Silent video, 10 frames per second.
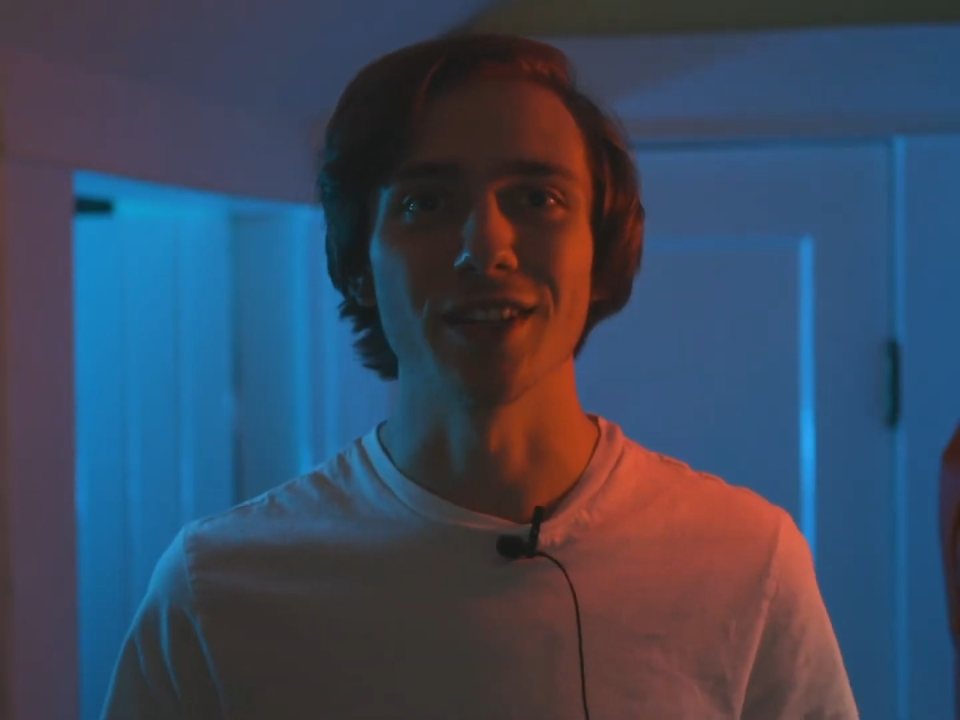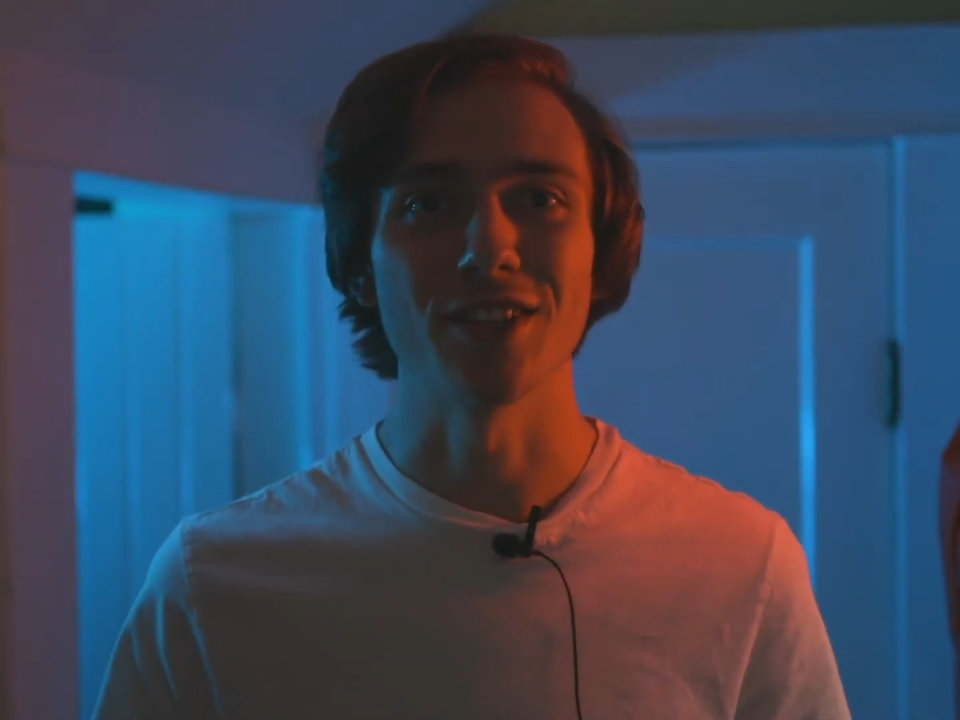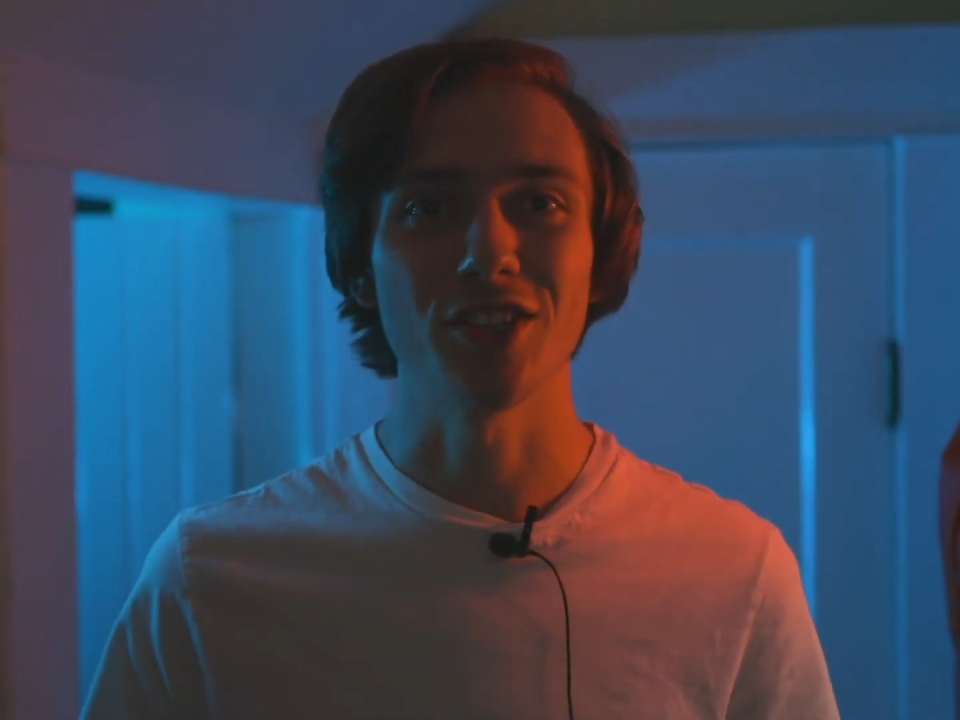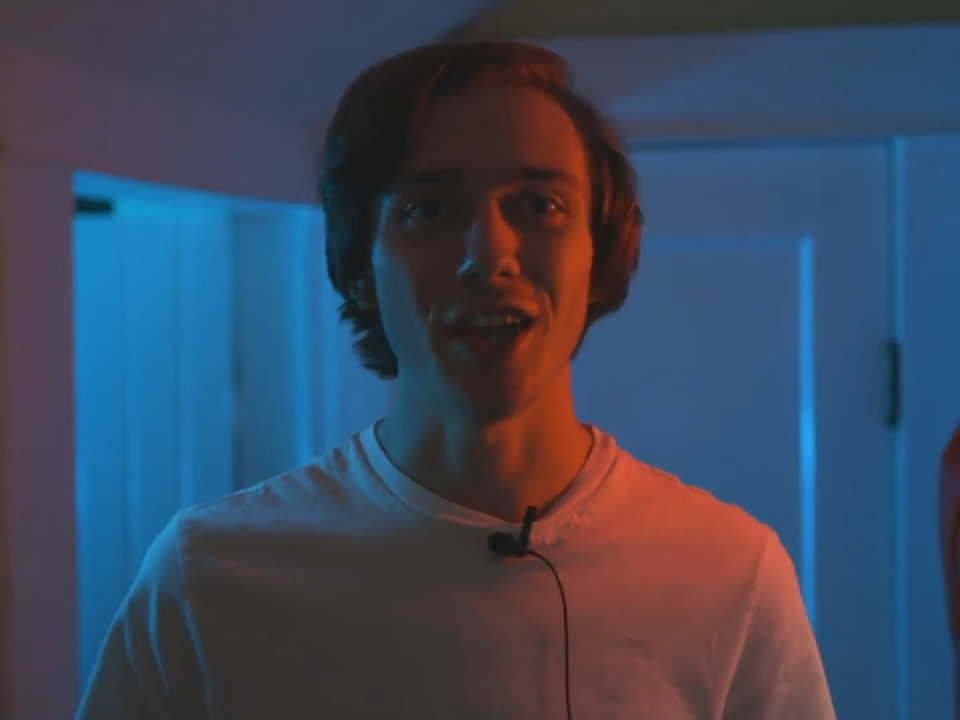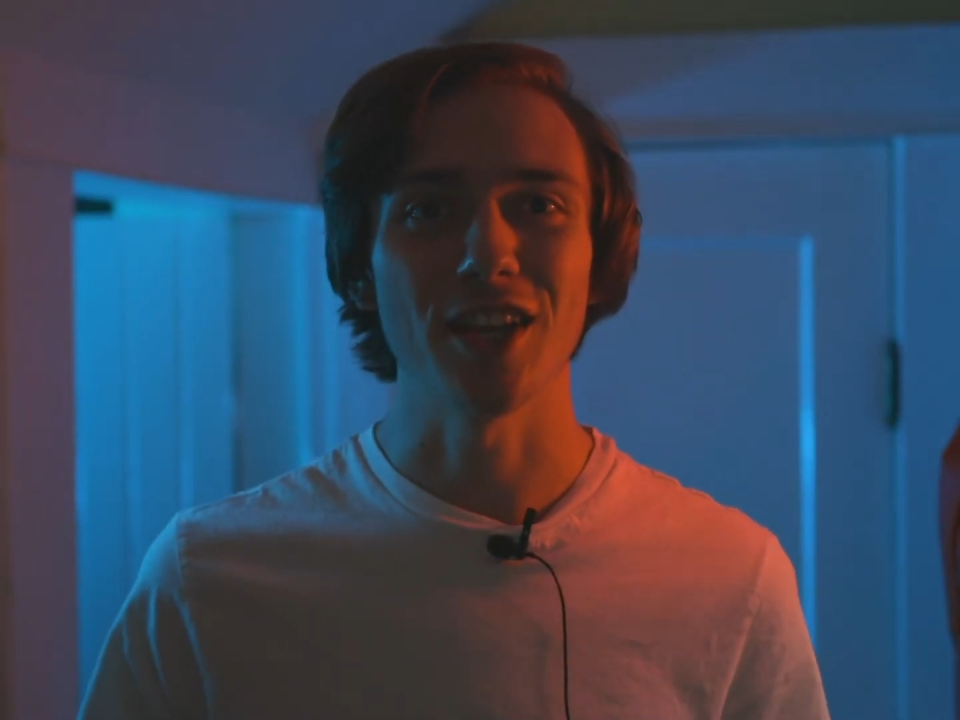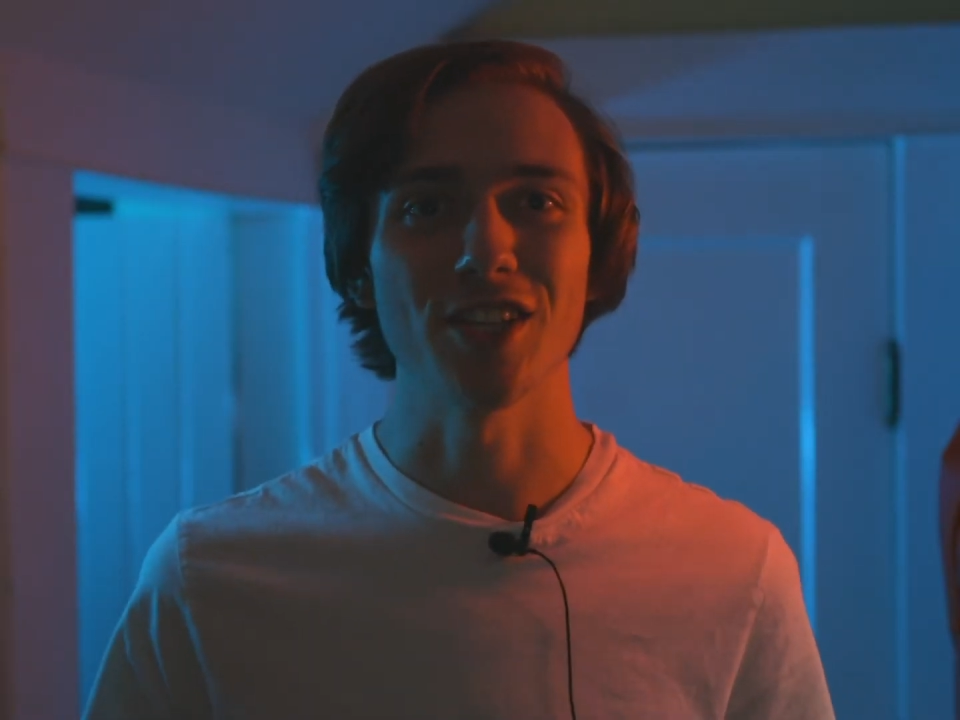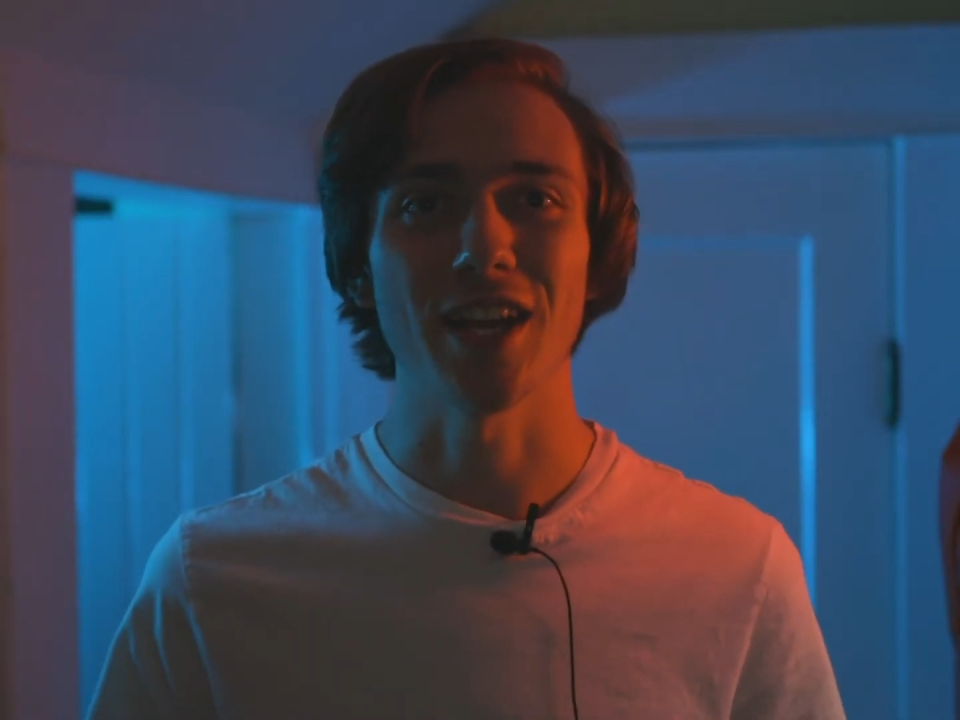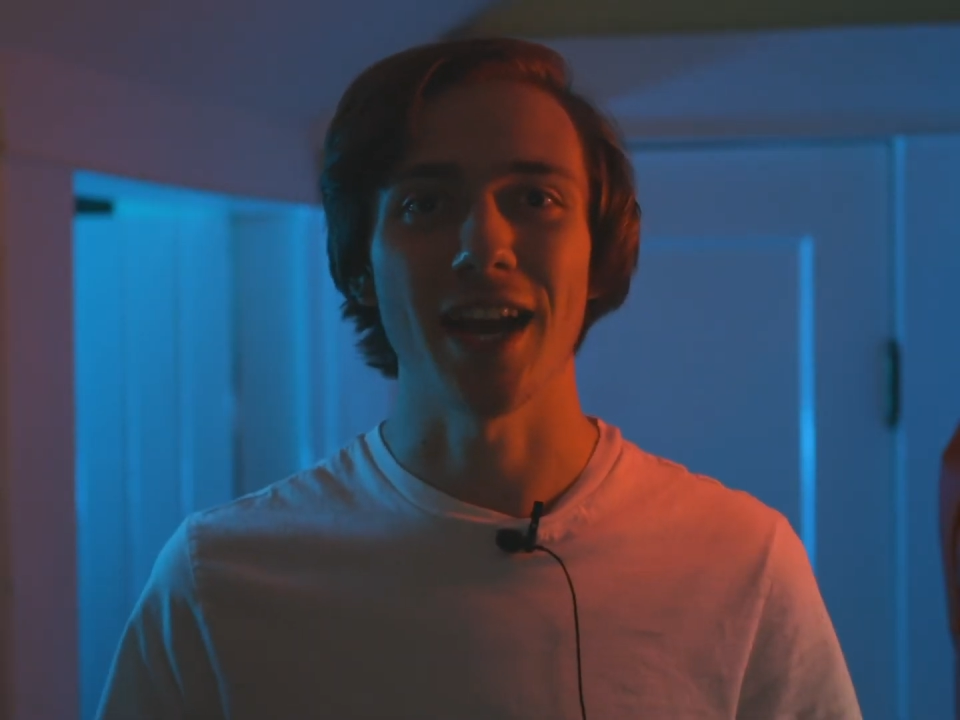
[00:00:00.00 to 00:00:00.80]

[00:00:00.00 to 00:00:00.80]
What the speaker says: is changing